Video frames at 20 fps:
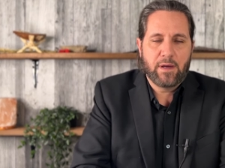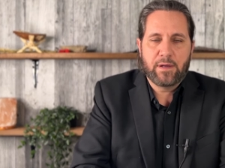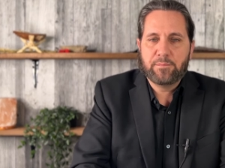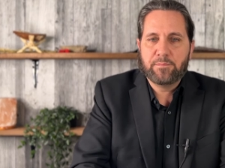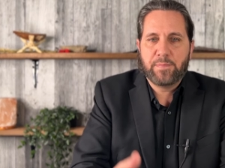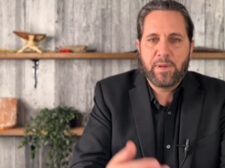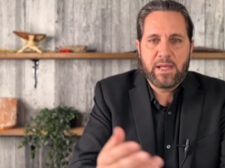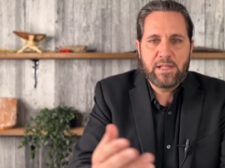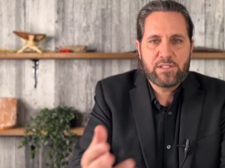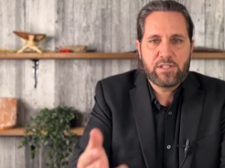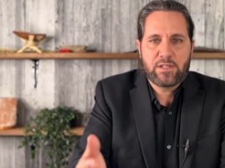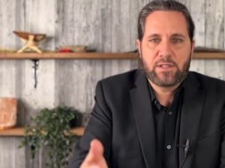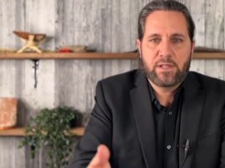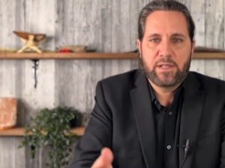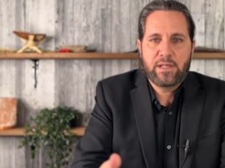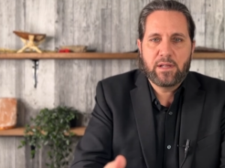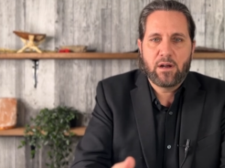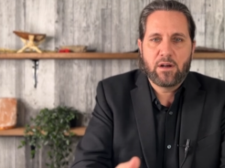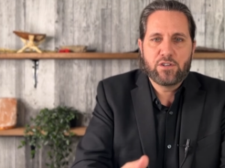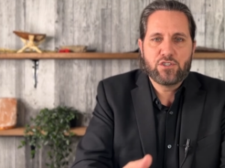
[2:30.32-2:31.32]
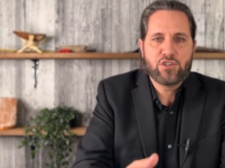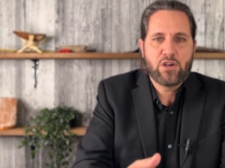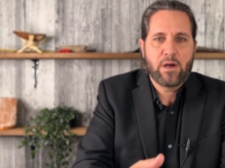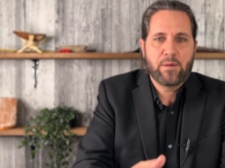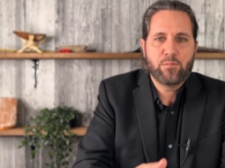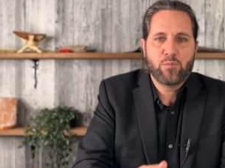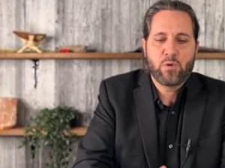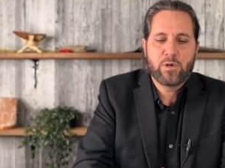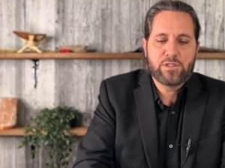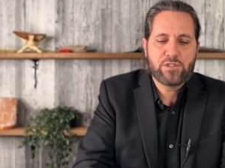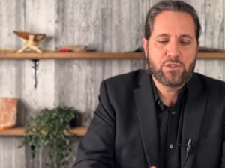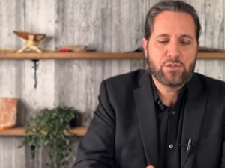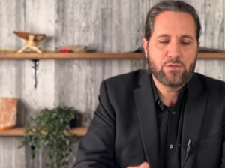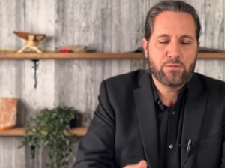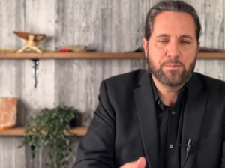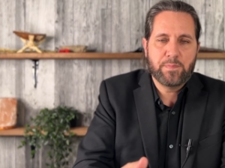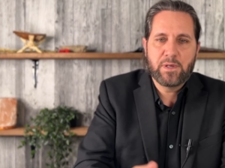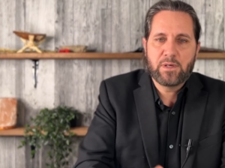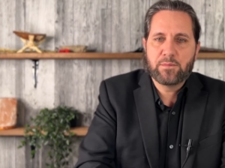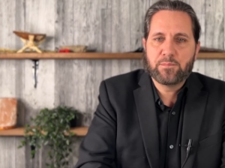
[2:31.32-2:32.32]
Basically, our job was to
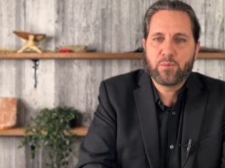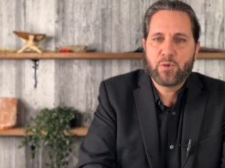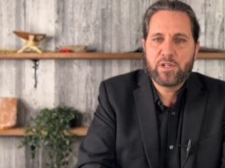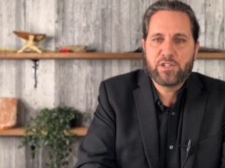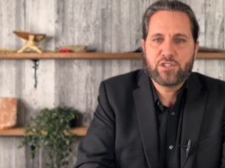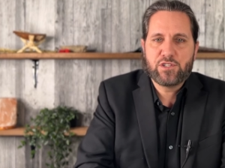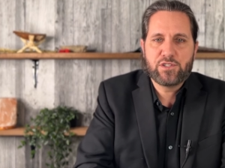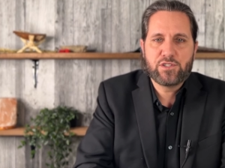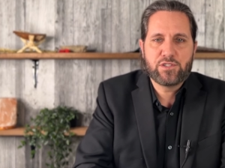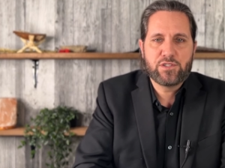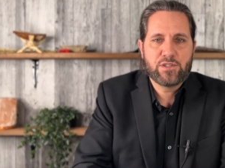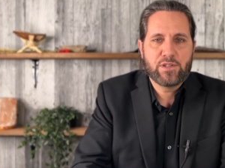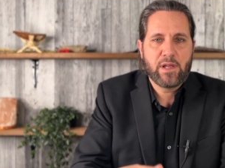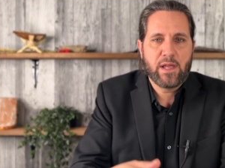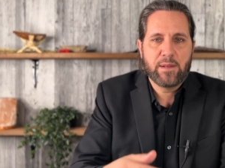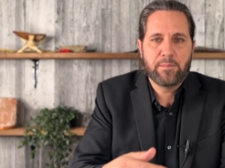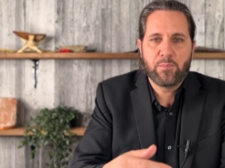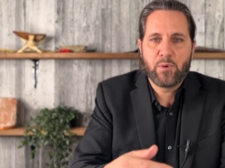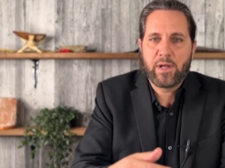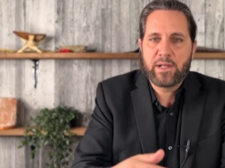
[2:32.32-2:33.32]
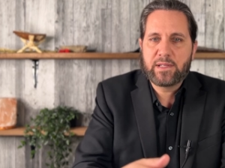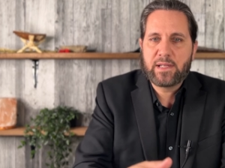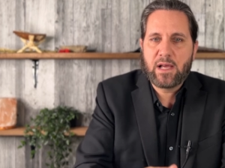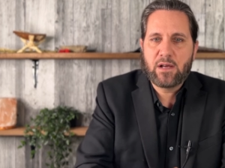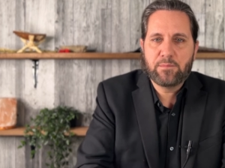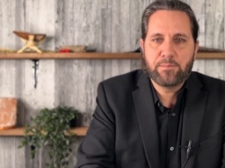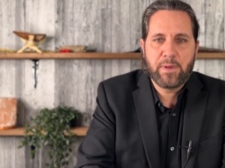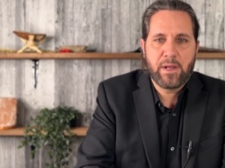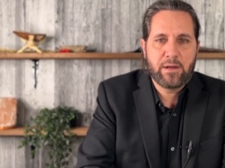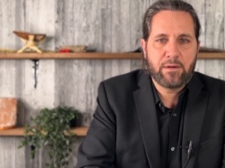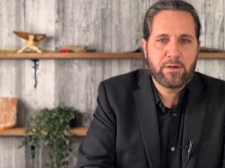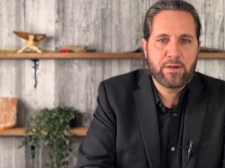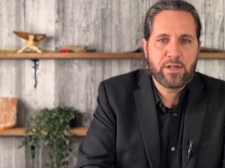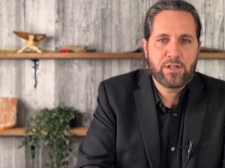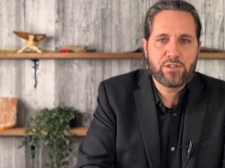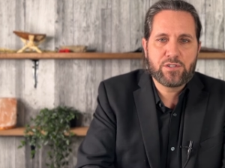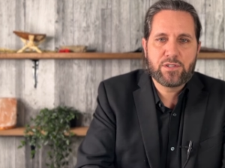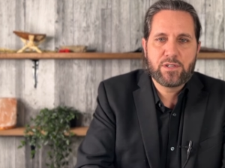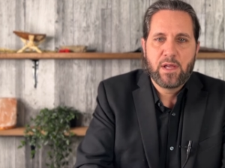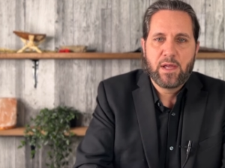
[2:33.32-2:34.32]
build bridges and break down
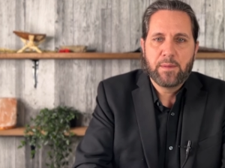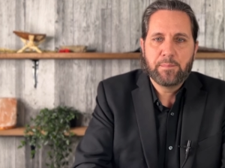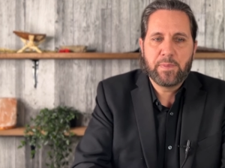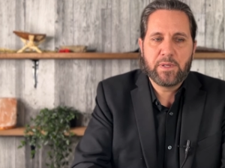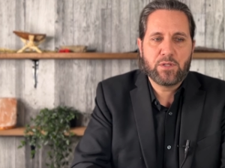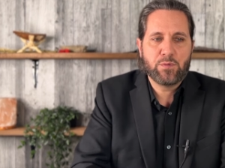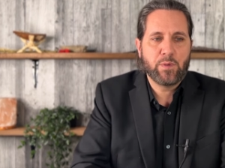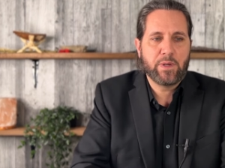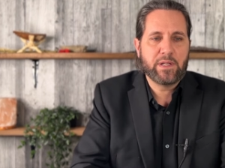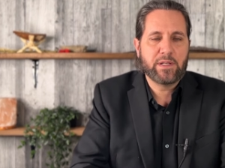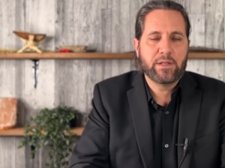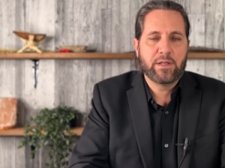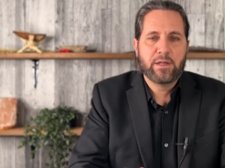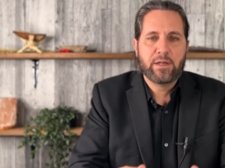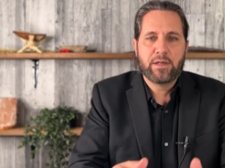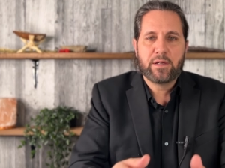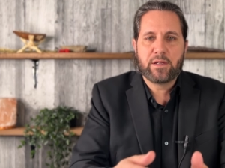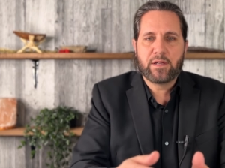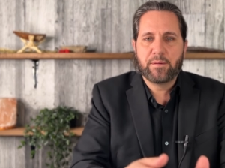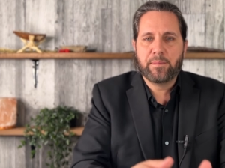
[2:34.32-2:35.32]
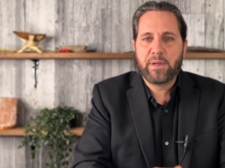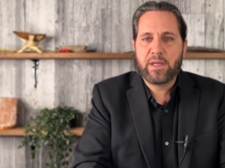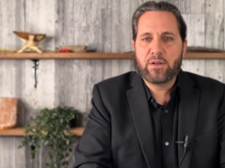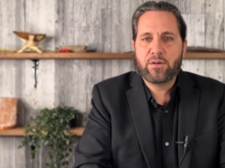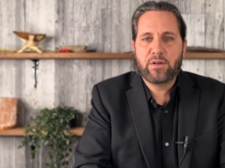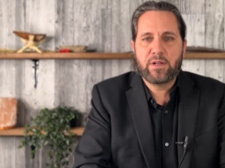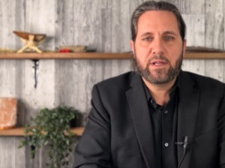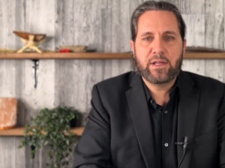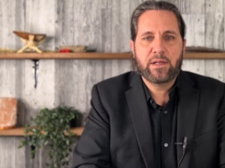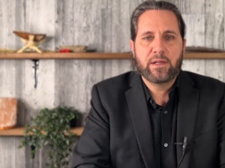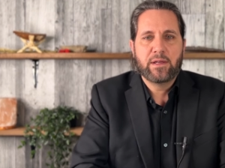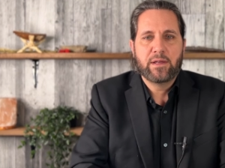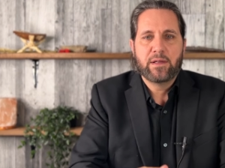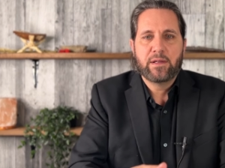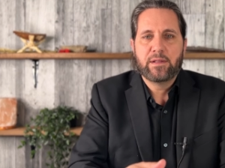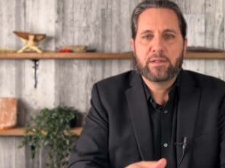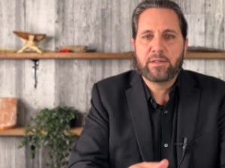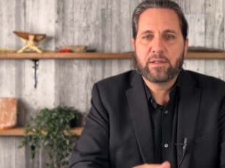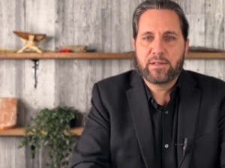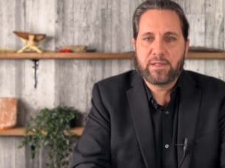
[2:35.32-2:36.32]
barriers between community,
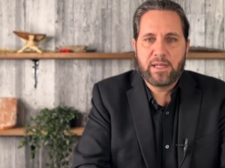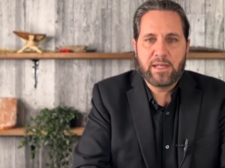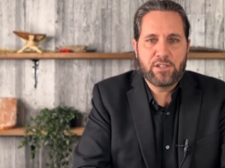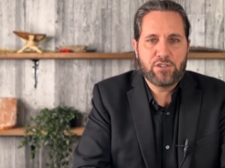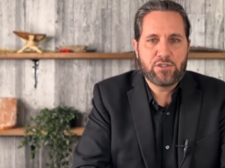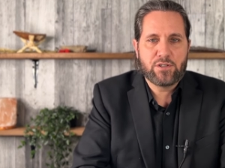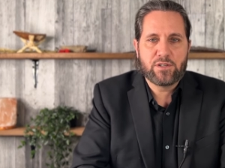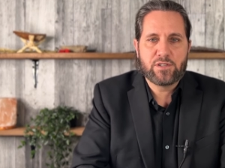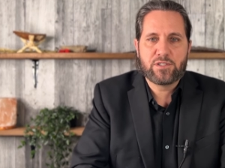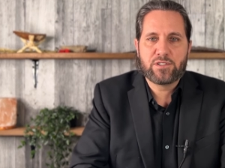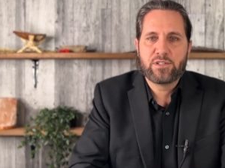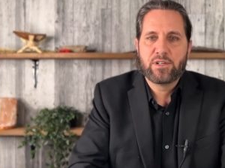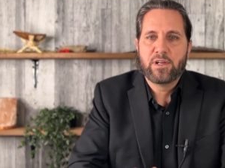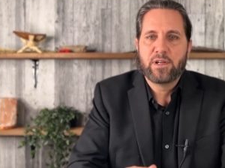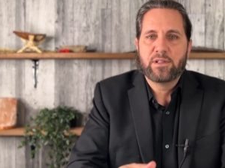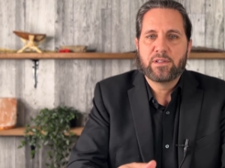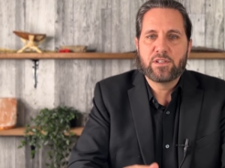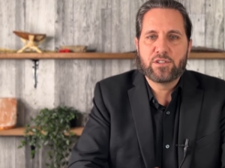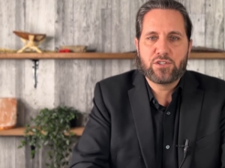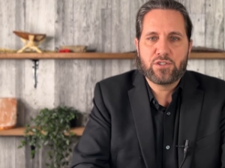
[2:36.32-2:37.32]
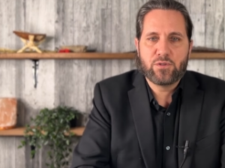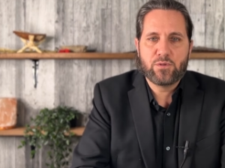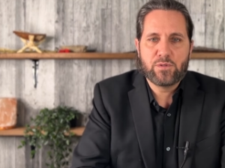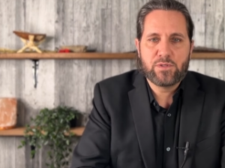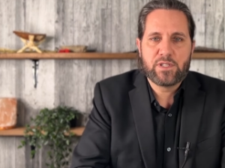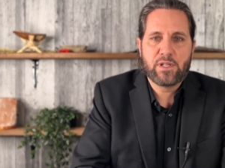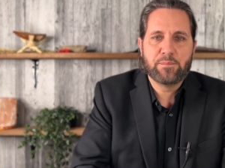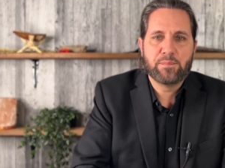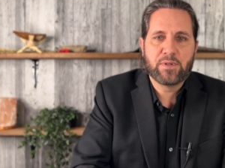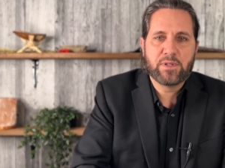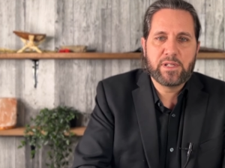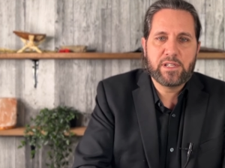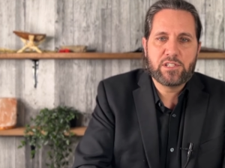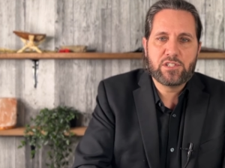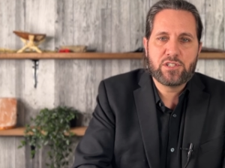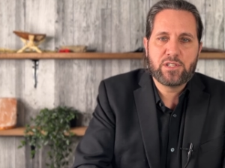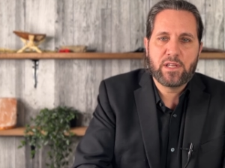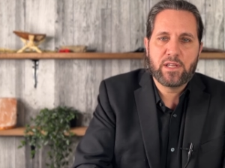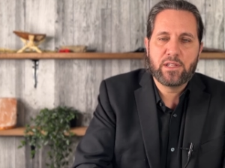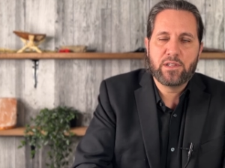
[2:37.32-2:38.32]
the teachers, the students, and
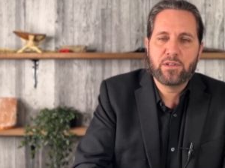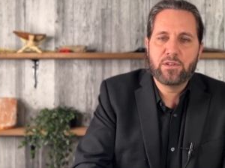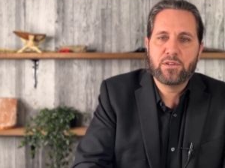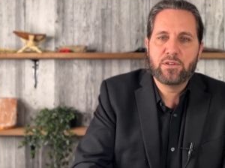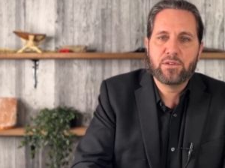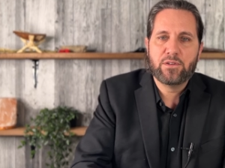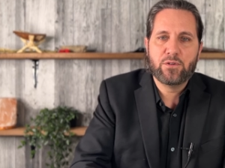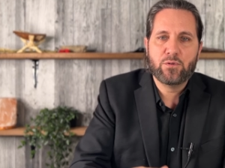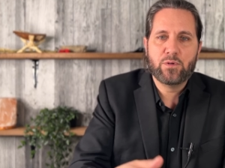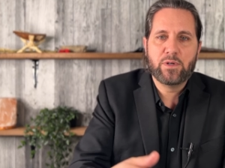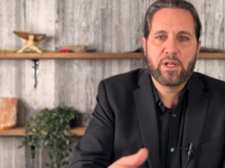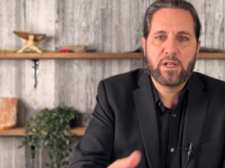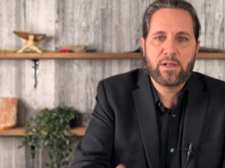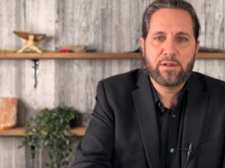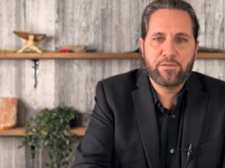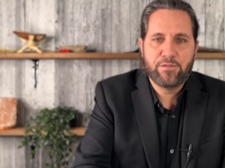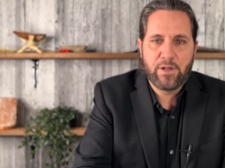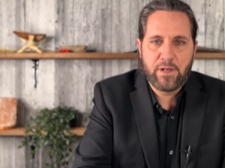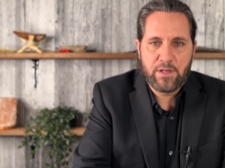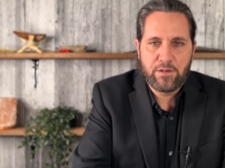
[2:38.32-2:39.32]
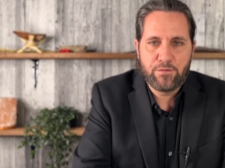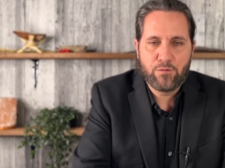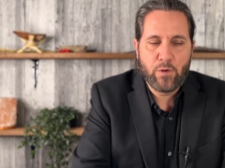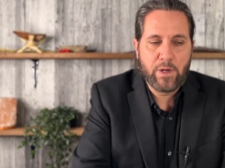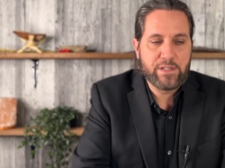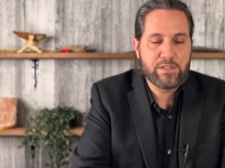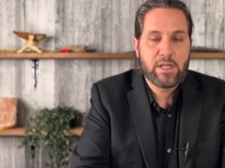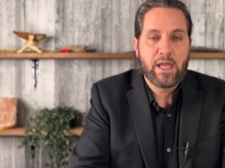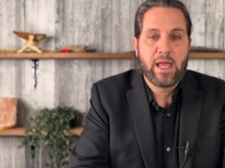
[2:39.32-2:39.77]
police in new and innovative ways.